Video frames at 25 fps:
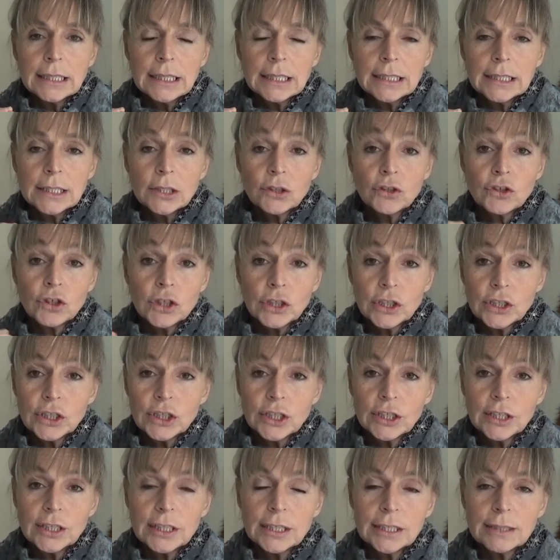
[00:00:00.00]

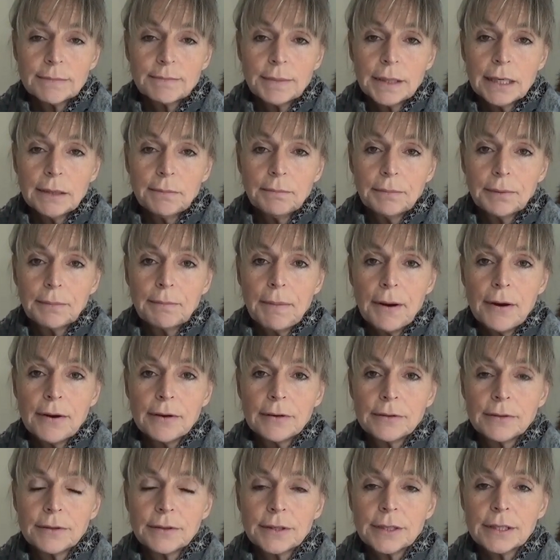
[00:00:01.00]
structure that's being
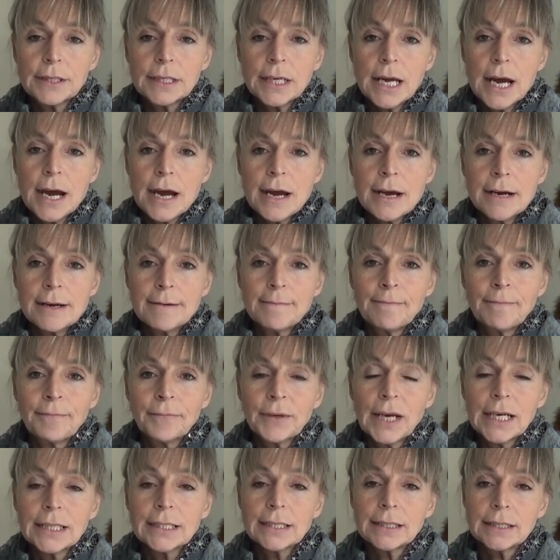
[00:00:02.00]
proposed
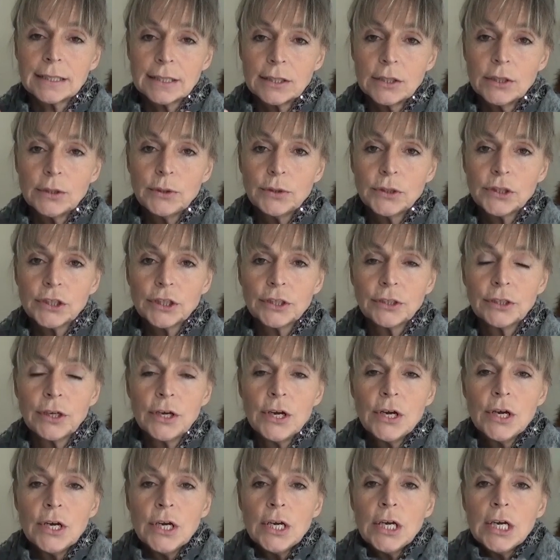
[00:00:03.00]
as a solution,
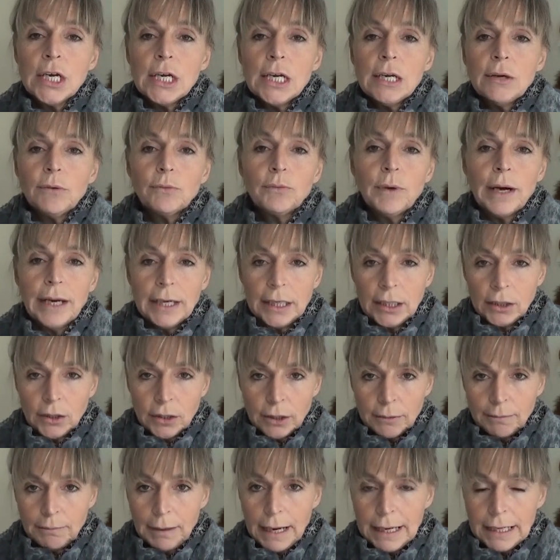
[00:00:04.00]
where
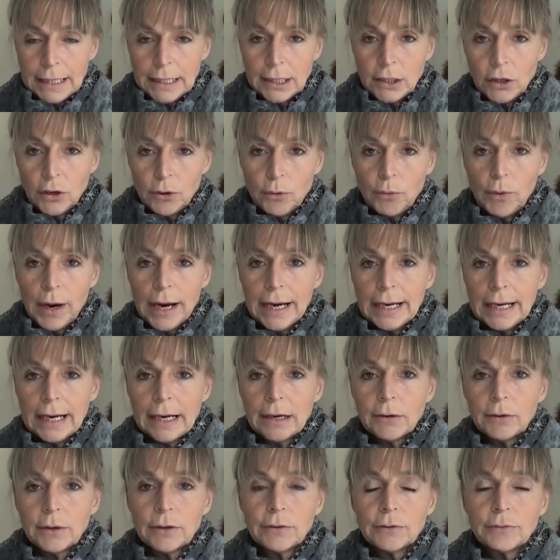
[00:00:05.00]
you're buying your way
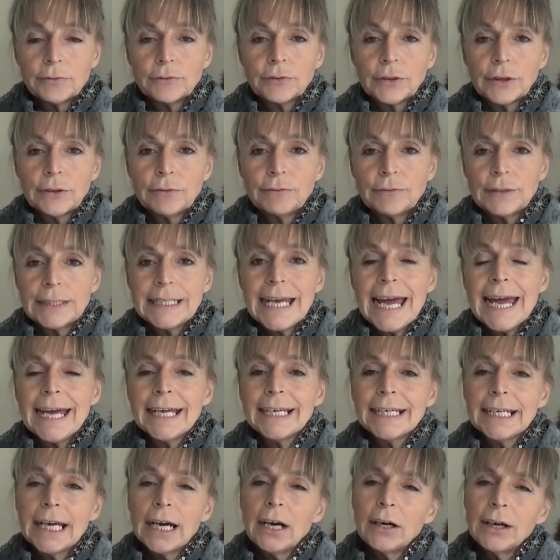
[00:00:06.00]
out of
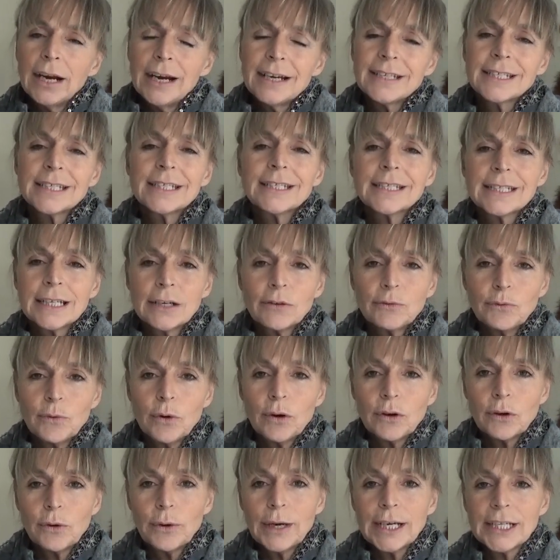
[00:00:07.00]
debt. Ask yourself
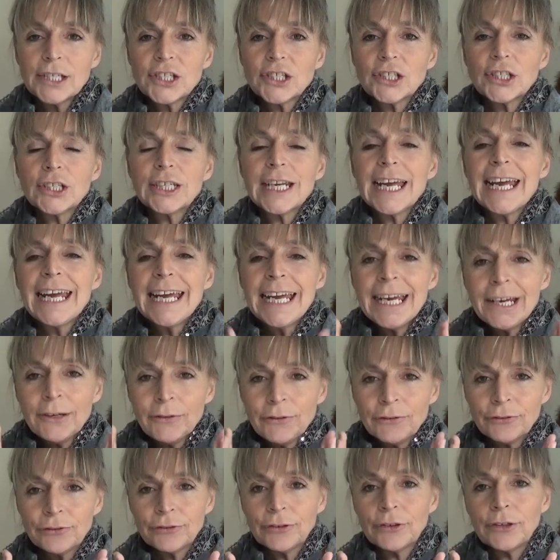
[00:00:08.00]
one question:
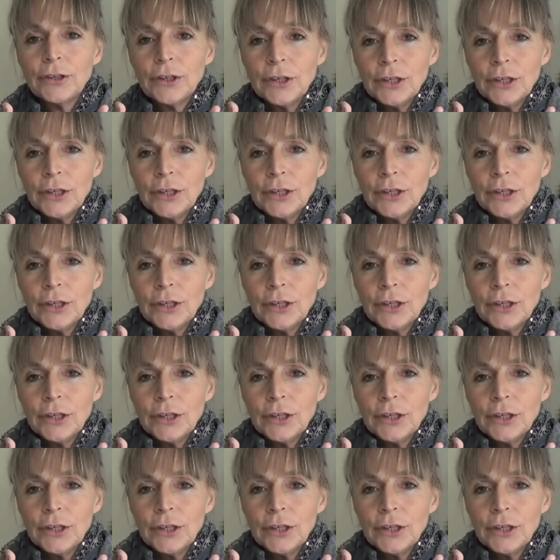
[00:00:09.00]
if